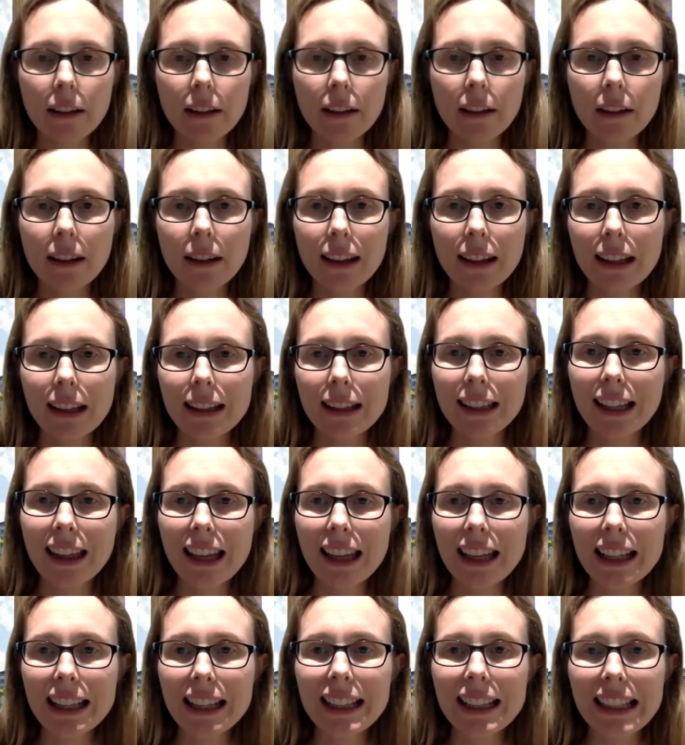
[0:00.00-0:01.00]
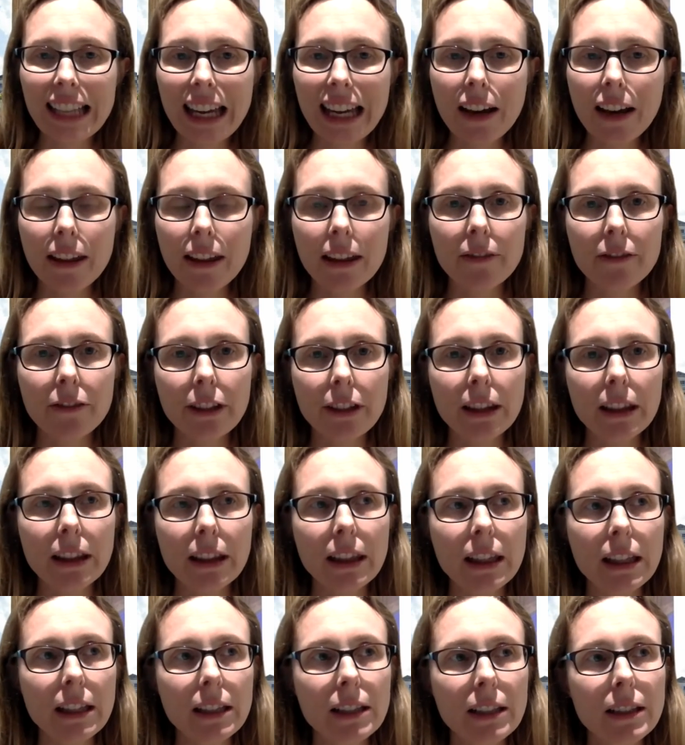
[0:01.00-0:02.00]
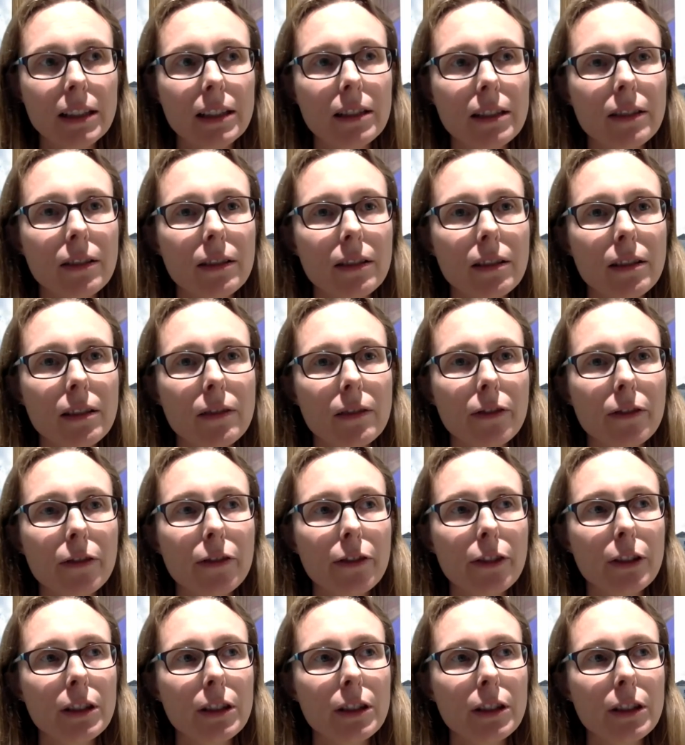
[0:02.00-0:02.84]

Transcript: that's the thing, isn't it? I think for